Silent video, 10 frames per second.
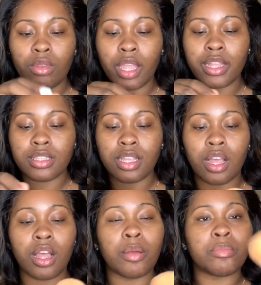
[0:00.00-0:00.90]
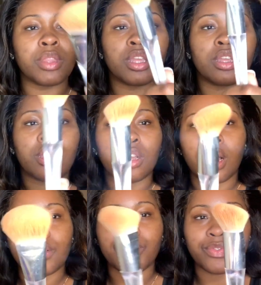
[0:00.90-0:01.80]
It's
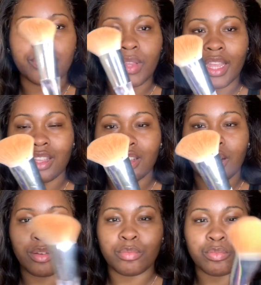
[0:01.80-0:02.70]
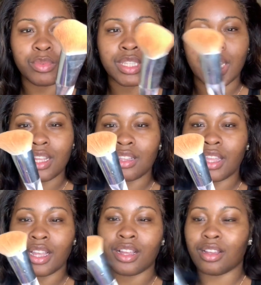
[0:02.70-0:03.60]
like a slant,
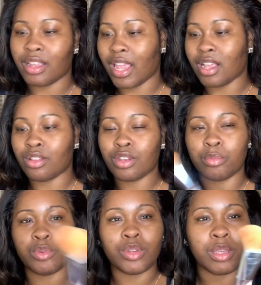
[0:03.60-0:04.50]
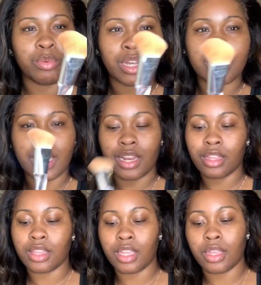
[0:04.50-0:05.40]
like a angled kabuki brush kind of
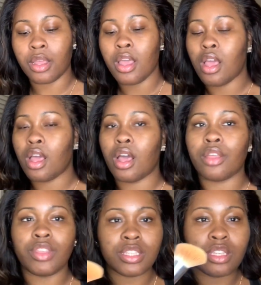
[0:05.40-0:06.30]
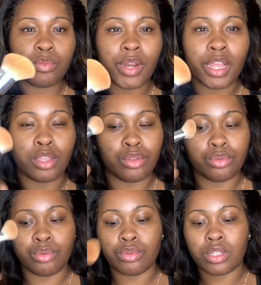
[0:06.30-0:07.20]
thing. This is what I
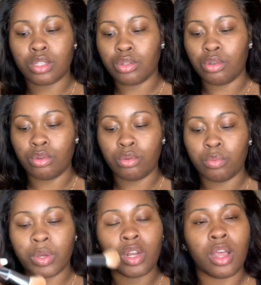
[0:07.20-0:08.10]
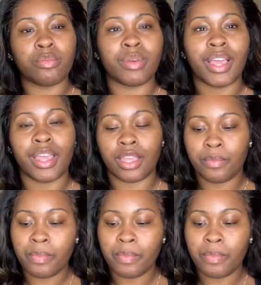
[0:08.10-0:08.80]
use to put on my